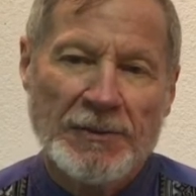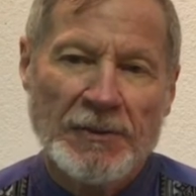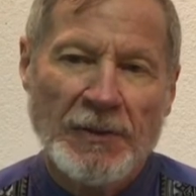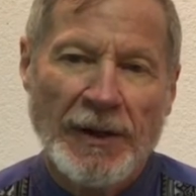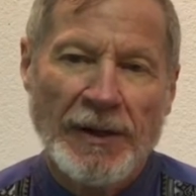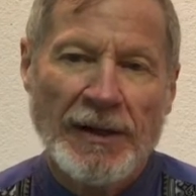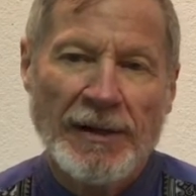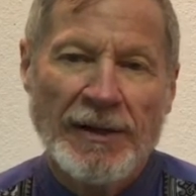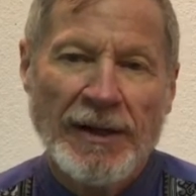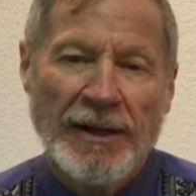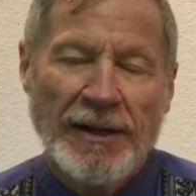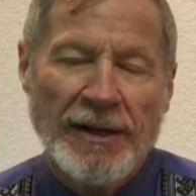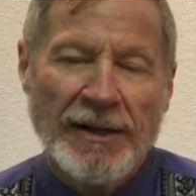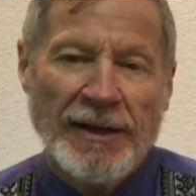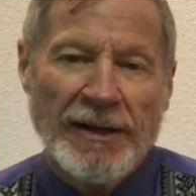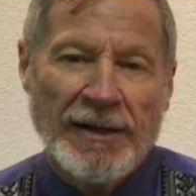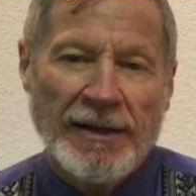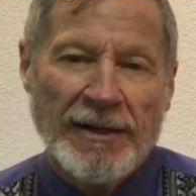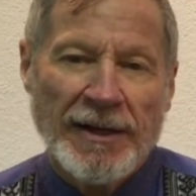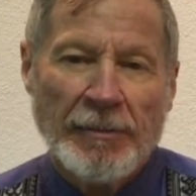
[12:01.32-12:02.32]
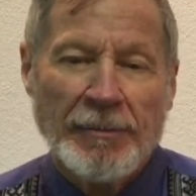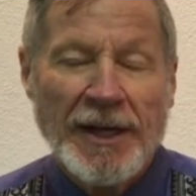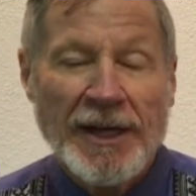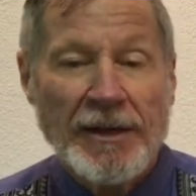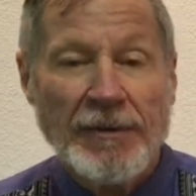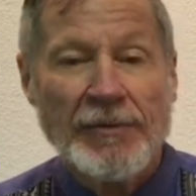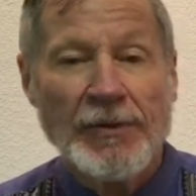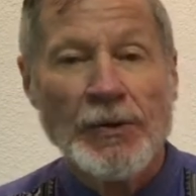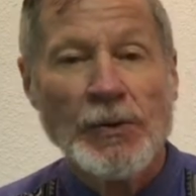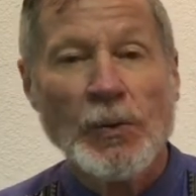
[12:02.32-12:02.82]
Well, let me
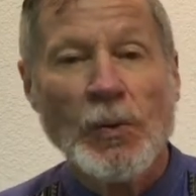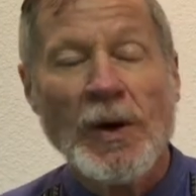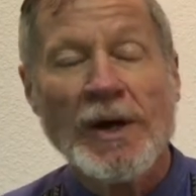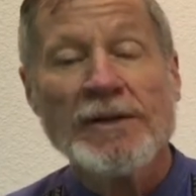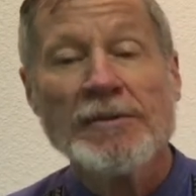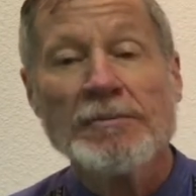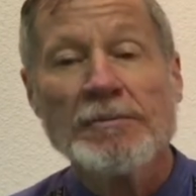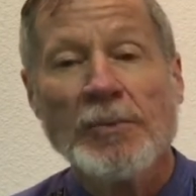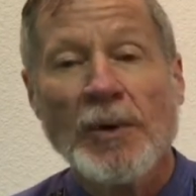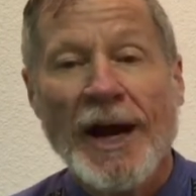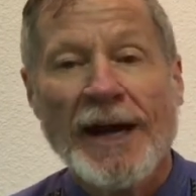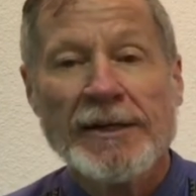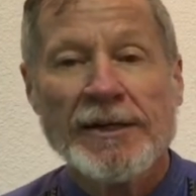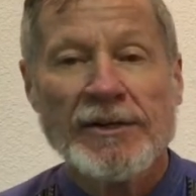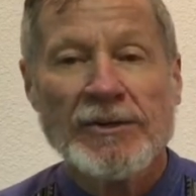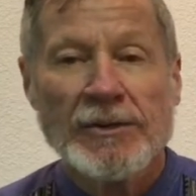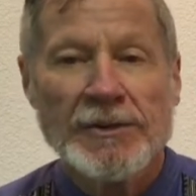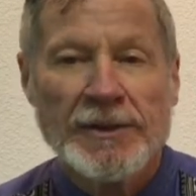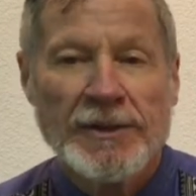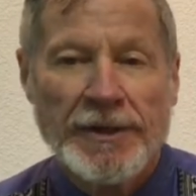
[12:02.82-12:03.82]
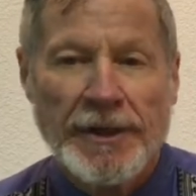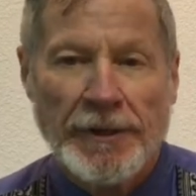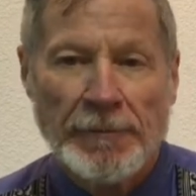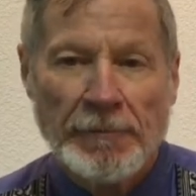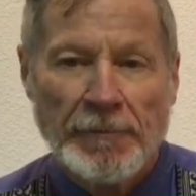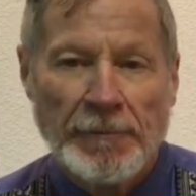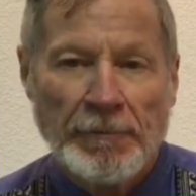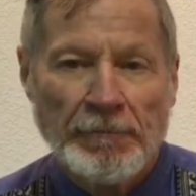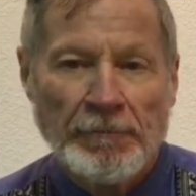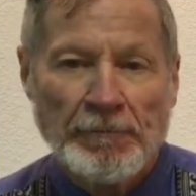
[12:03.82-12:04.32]
give you one practical
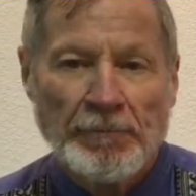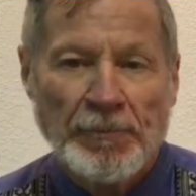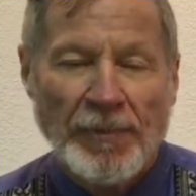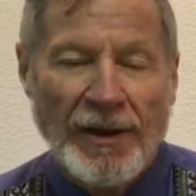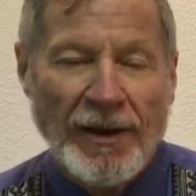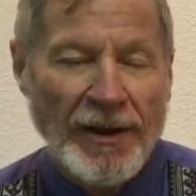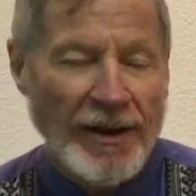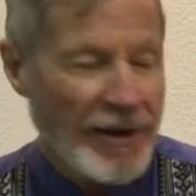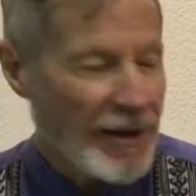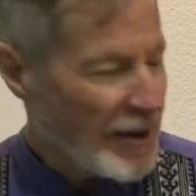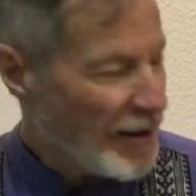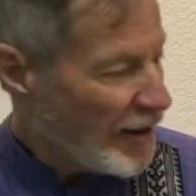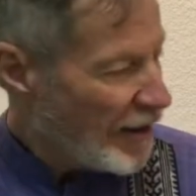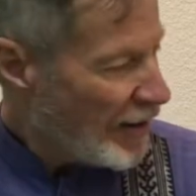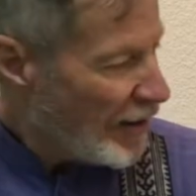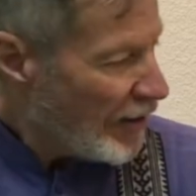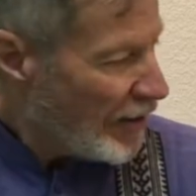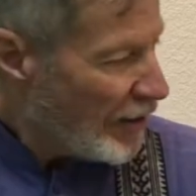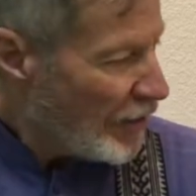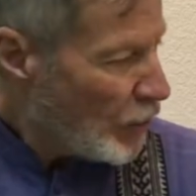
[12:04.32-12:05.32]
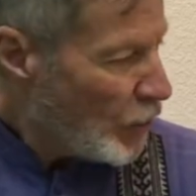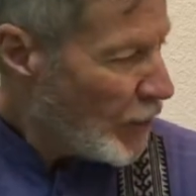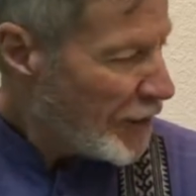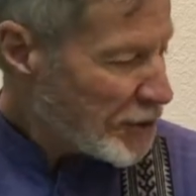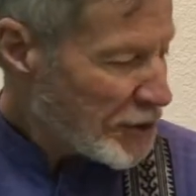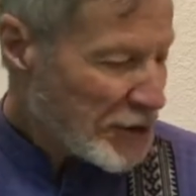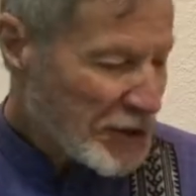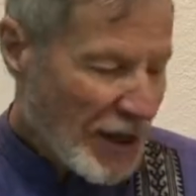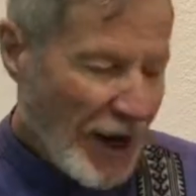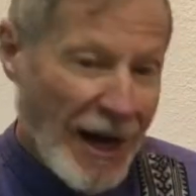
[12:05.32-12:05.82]
tip.
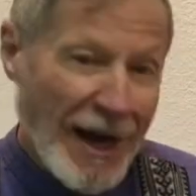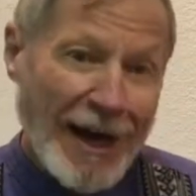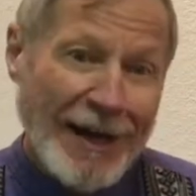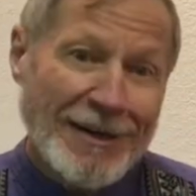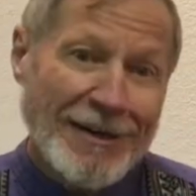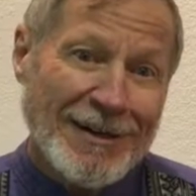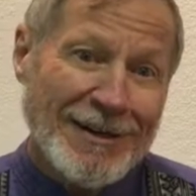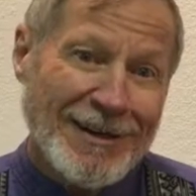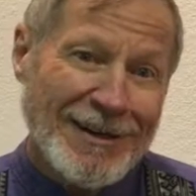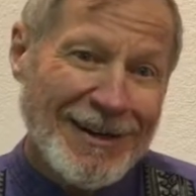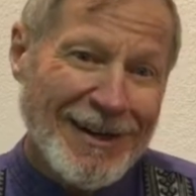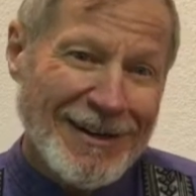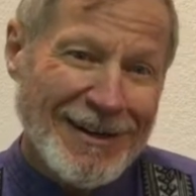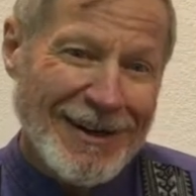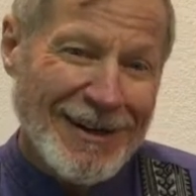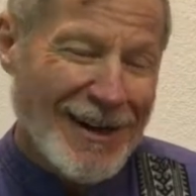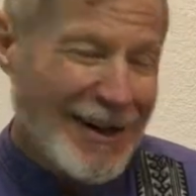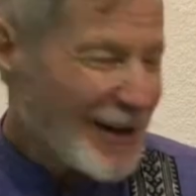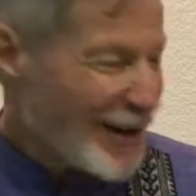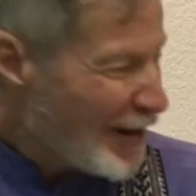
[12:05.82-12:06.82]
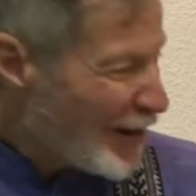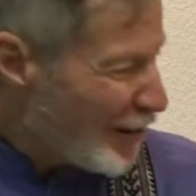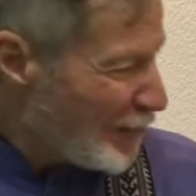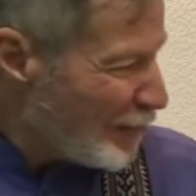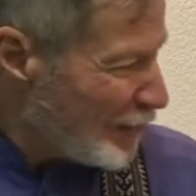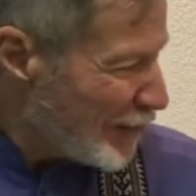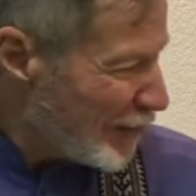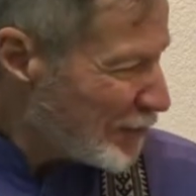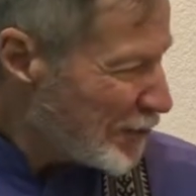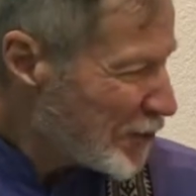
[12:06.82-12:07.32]
Which side
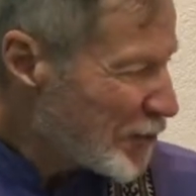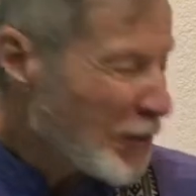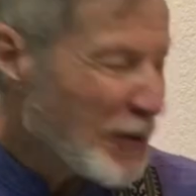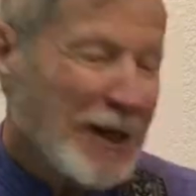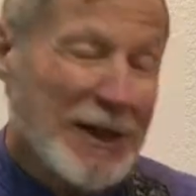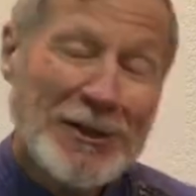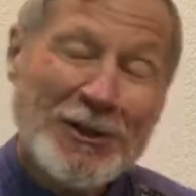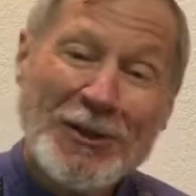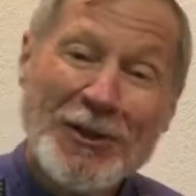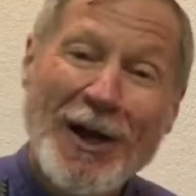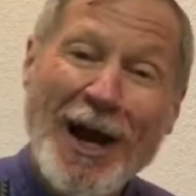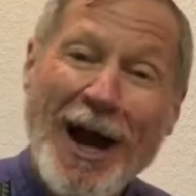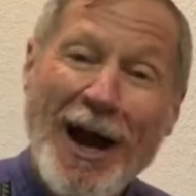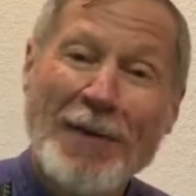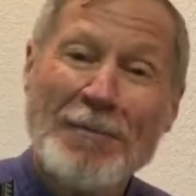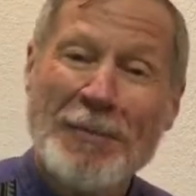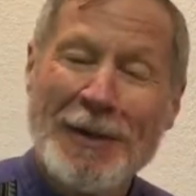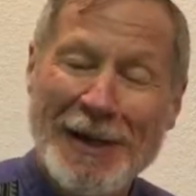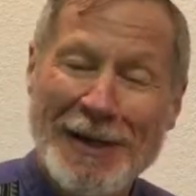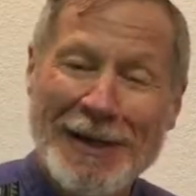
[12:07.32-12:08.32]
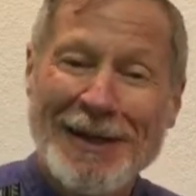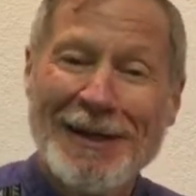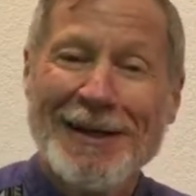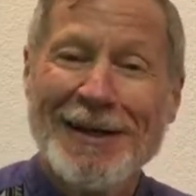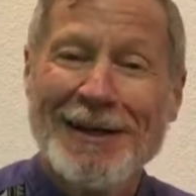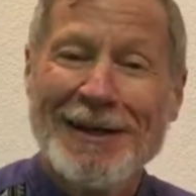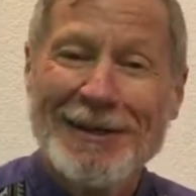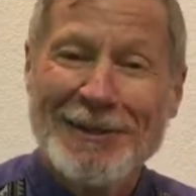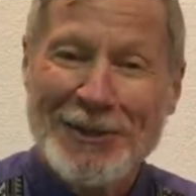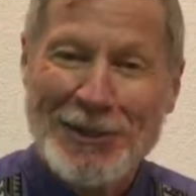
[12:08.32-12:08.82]
of this screen should I be
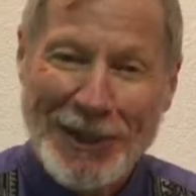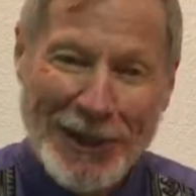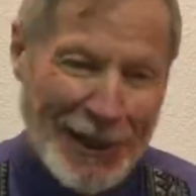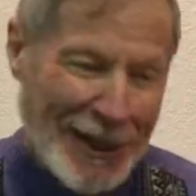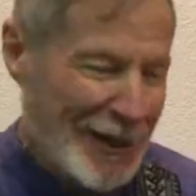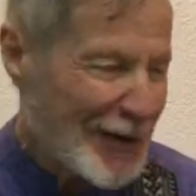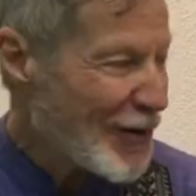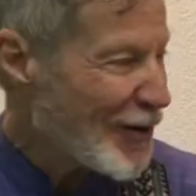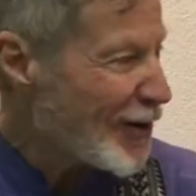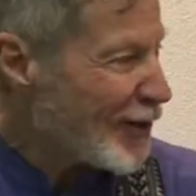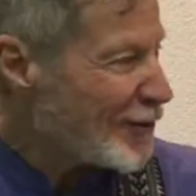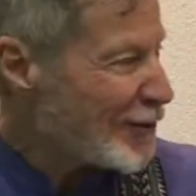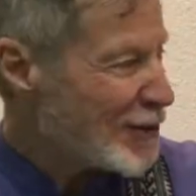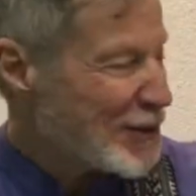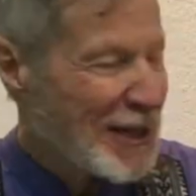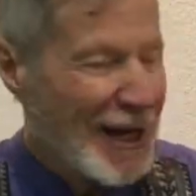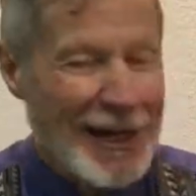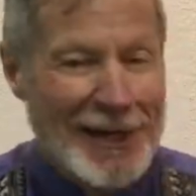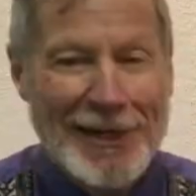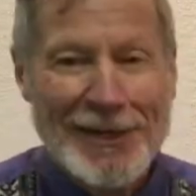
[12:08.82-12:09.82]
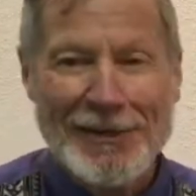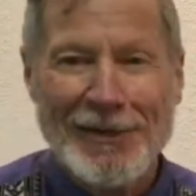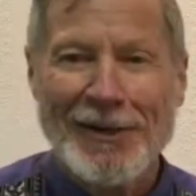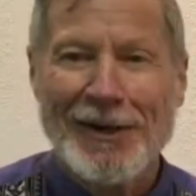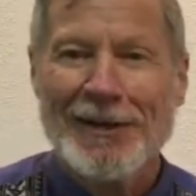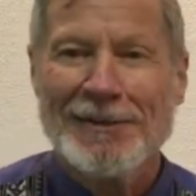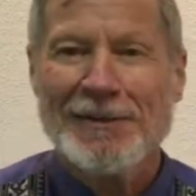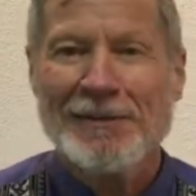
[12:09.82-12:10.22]
sitting on or standing on?